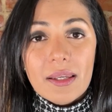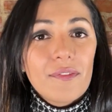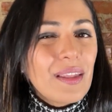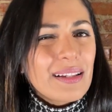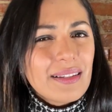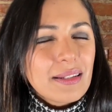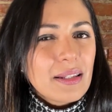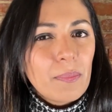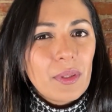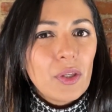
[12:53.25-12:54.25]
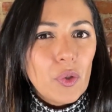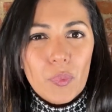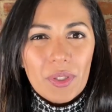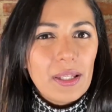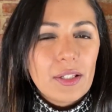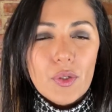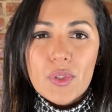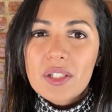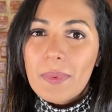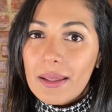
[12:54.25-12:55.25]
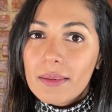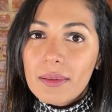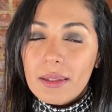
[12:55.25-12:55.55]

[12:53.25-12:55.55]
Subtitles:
If that's something you really don't spend